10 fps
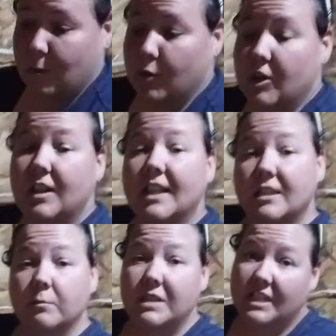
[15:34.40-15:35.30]
And we're going to let
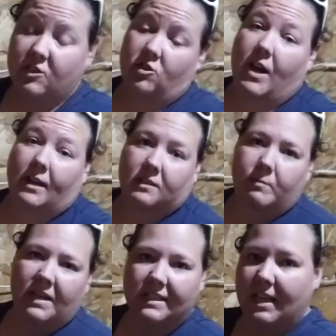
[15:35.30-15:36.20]
them de-stress
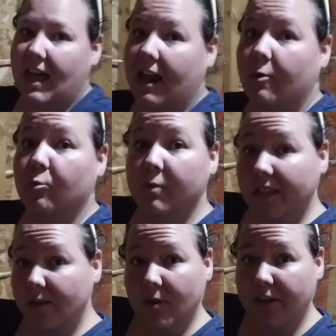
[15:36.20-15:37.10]
because they had a
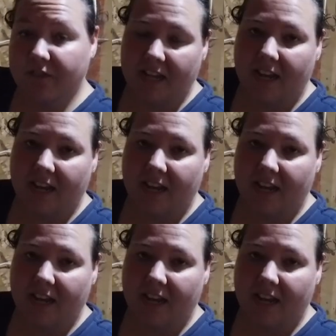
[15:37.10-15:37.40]
really rough